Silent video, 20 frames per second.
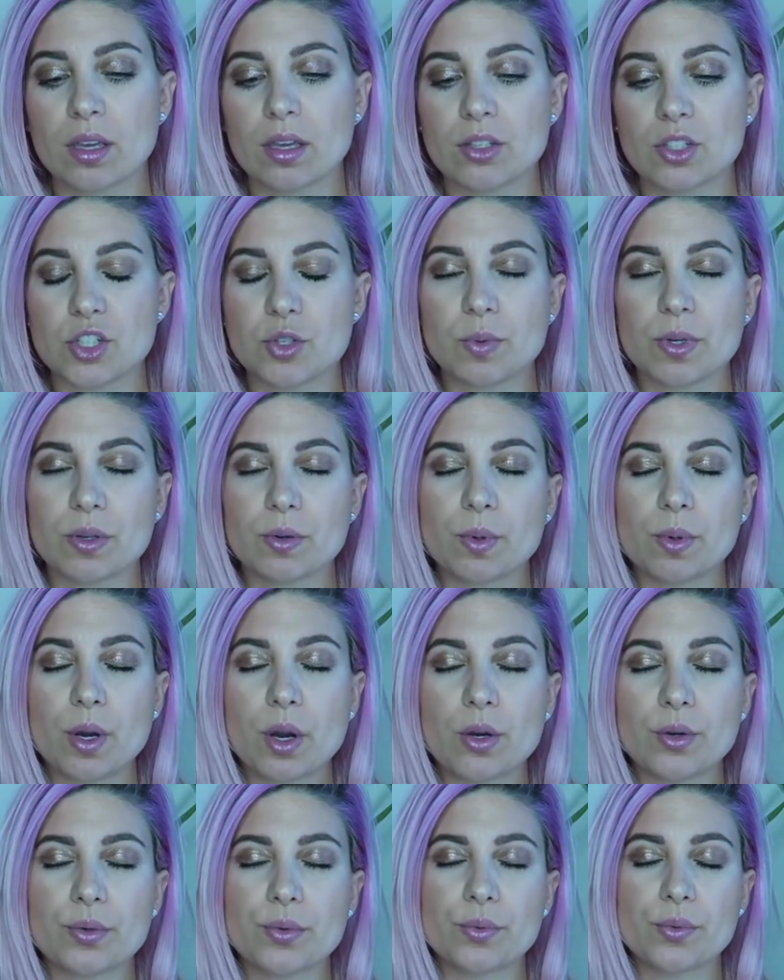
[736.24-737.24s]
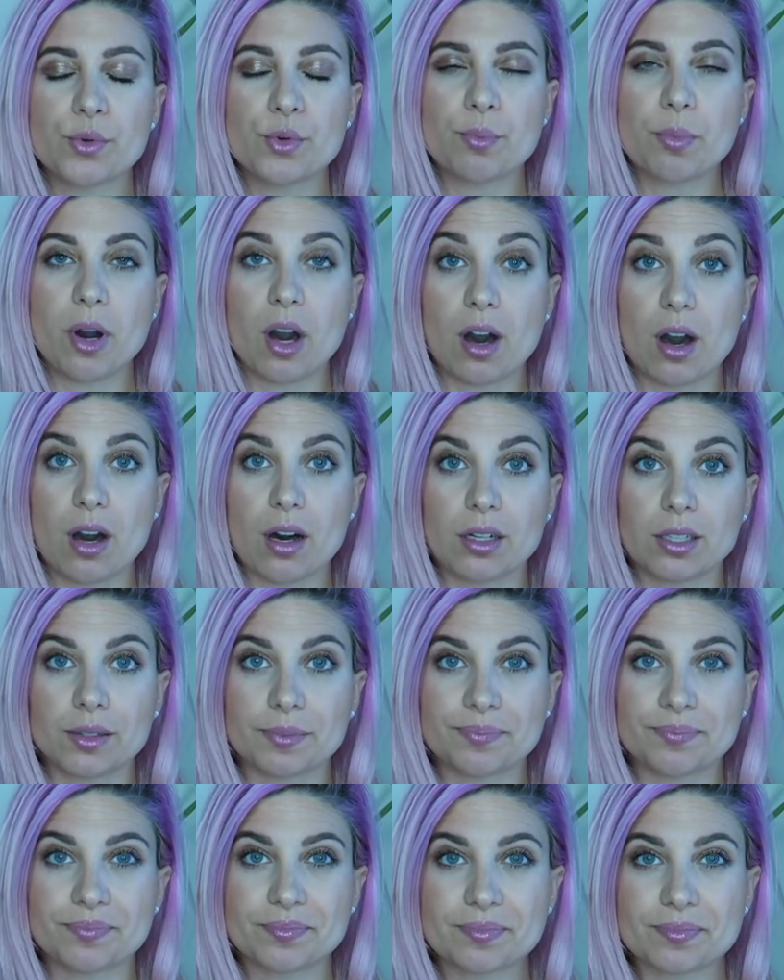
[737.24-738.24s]
and she would quote RuPaul,
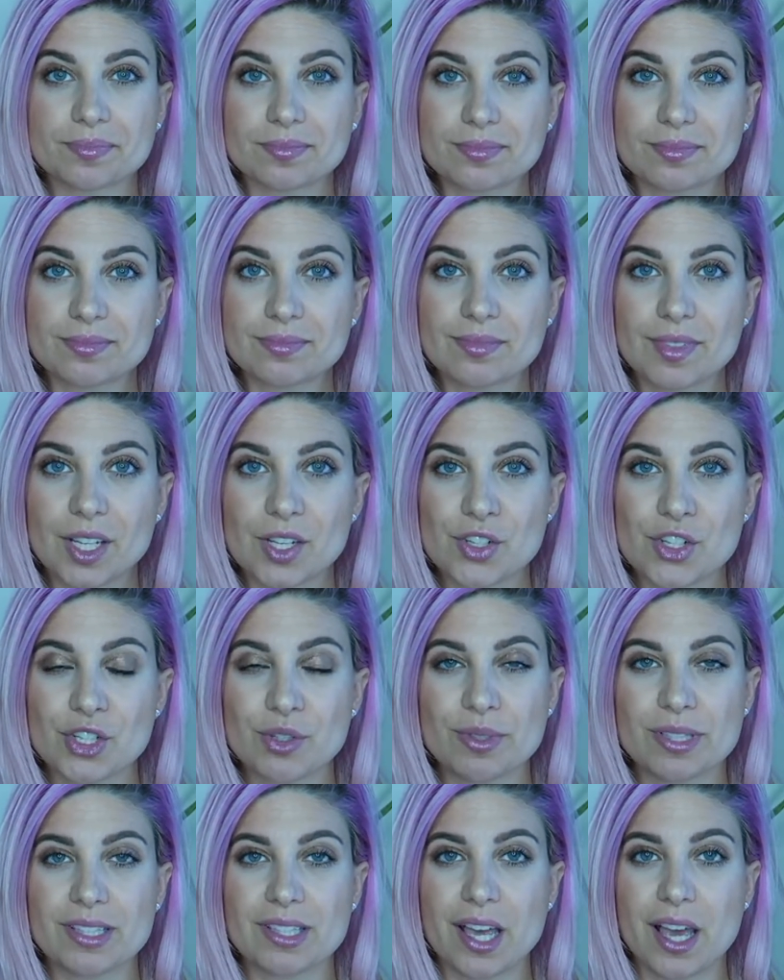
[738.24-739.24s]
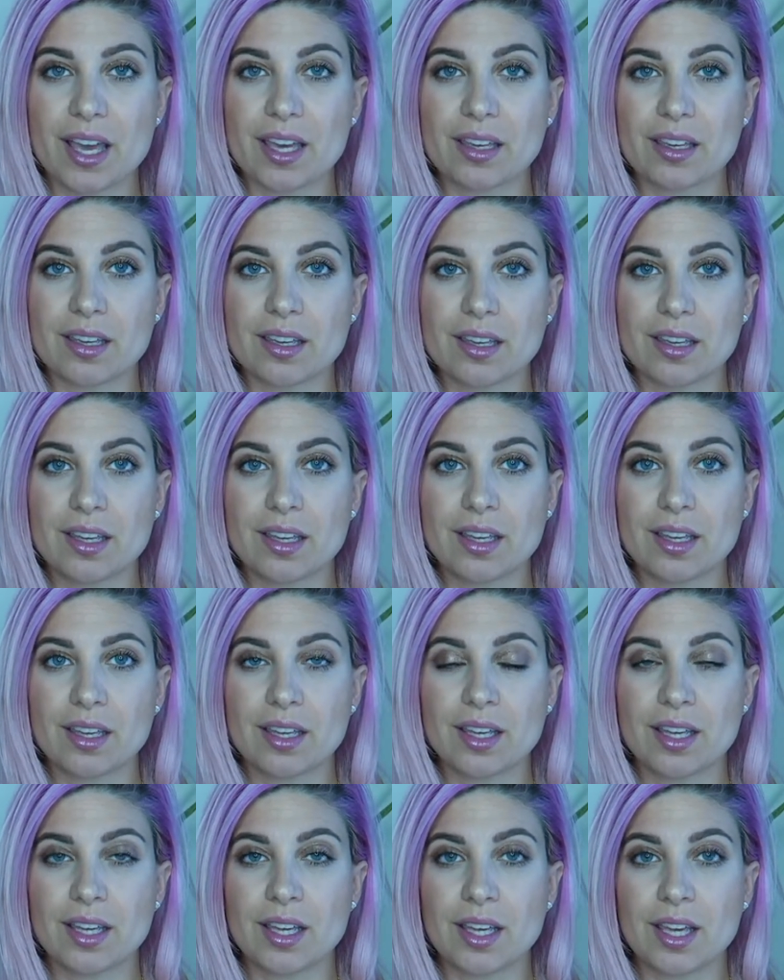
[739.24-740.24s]
and she would say,
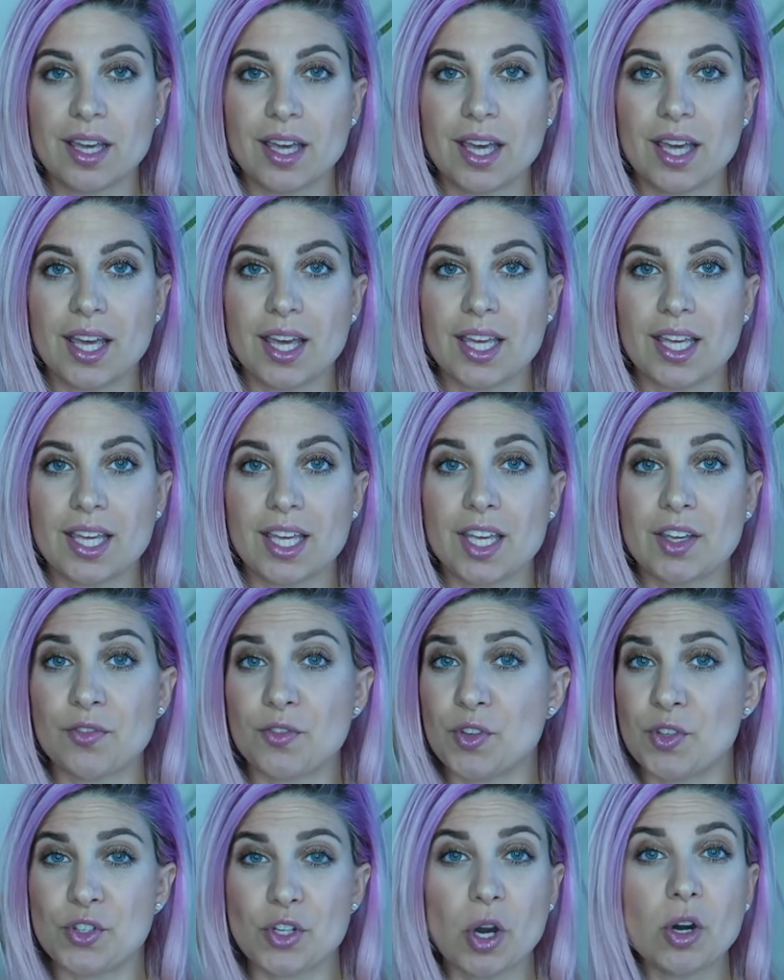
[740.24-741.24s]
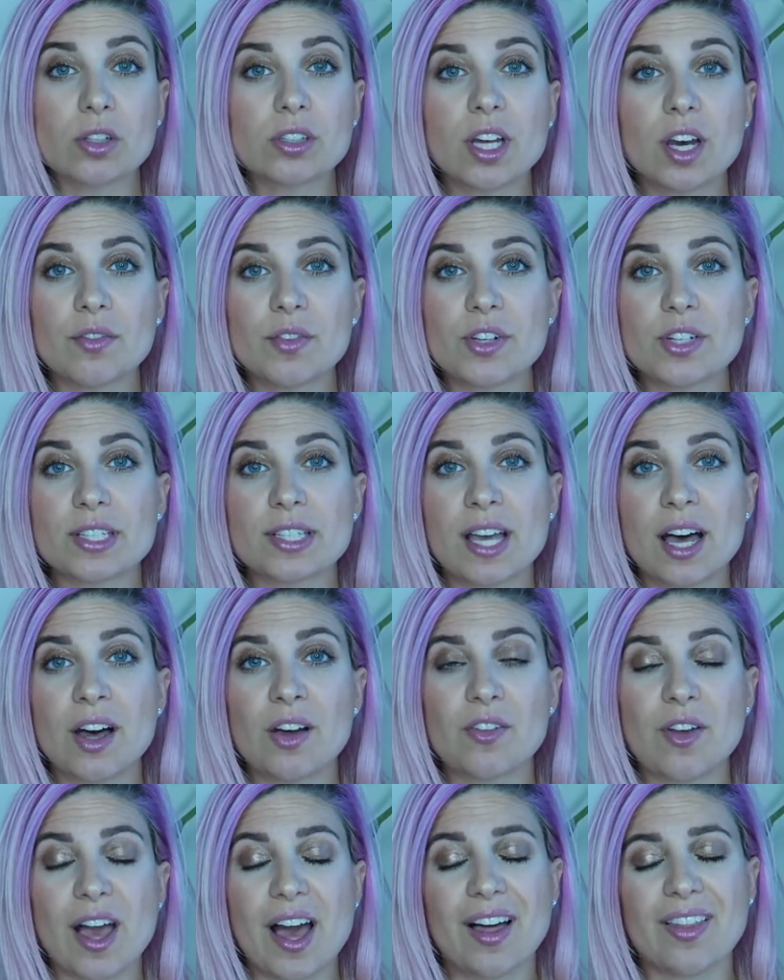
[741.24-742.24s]
"If you don't love
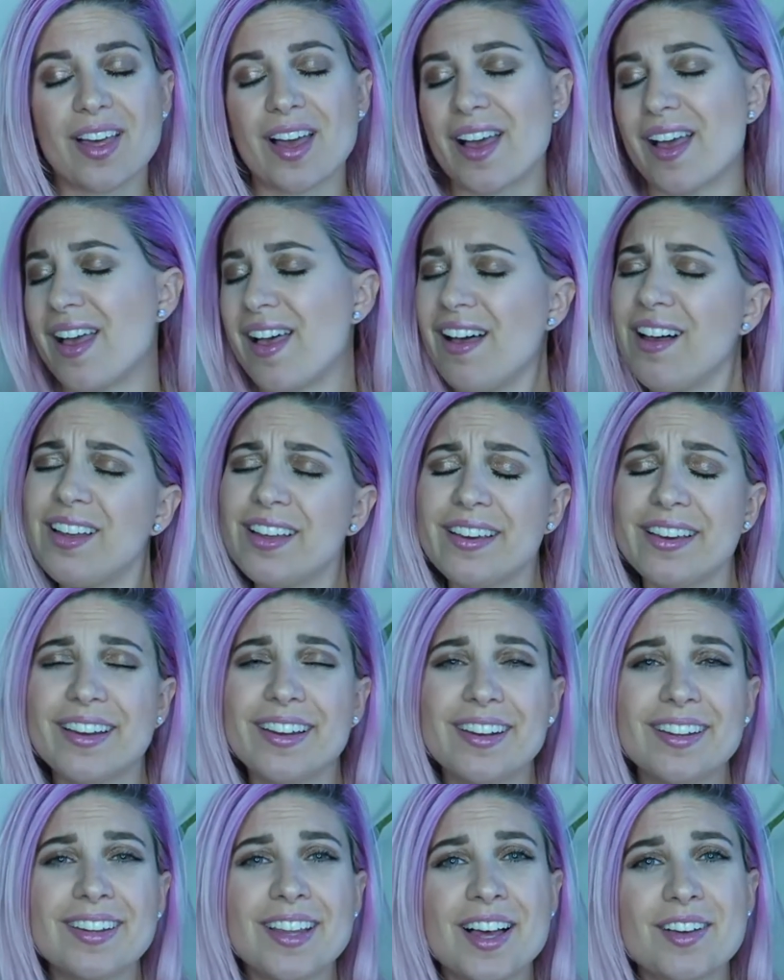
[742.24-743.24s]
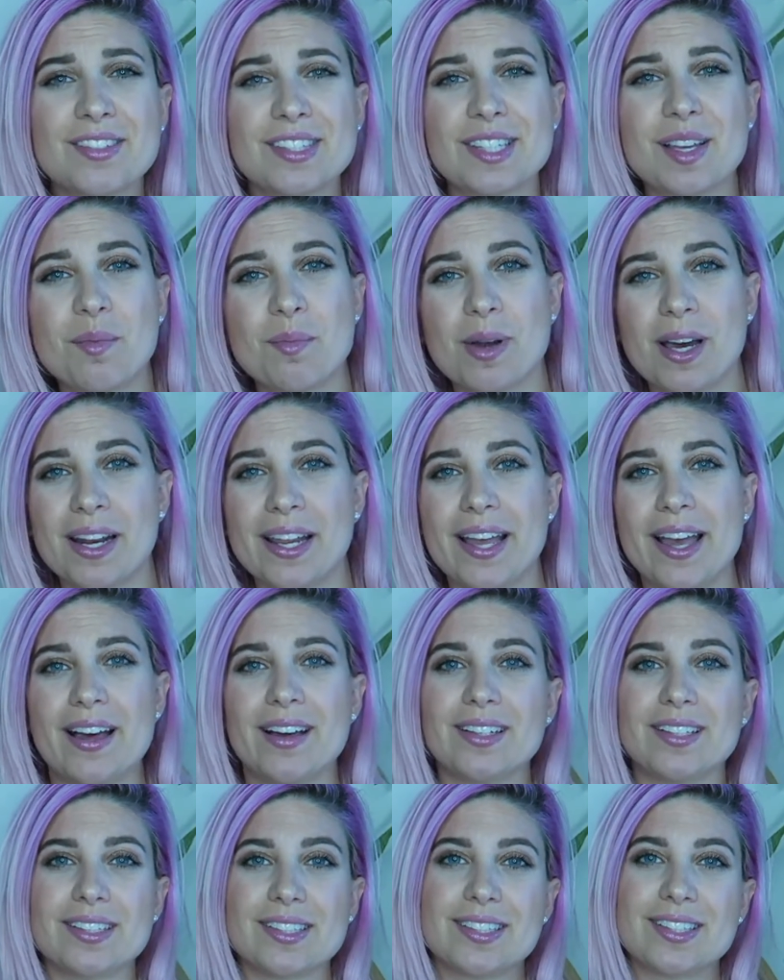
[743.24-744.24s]
yourself, how the hell are you gonna love somebody
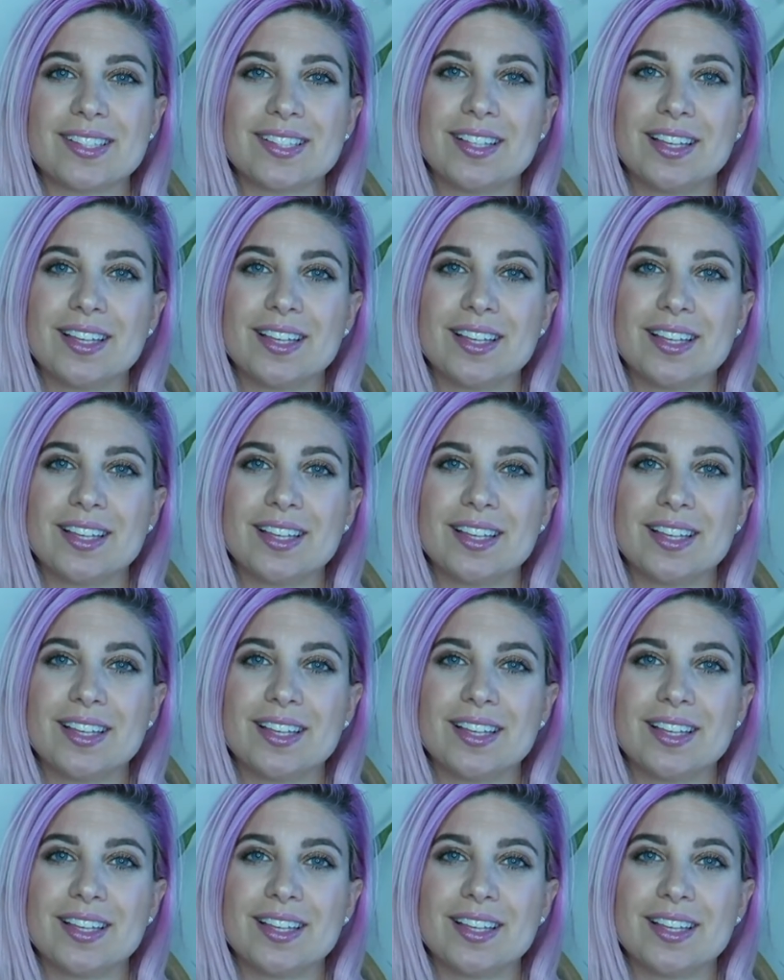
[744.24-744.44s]
else?"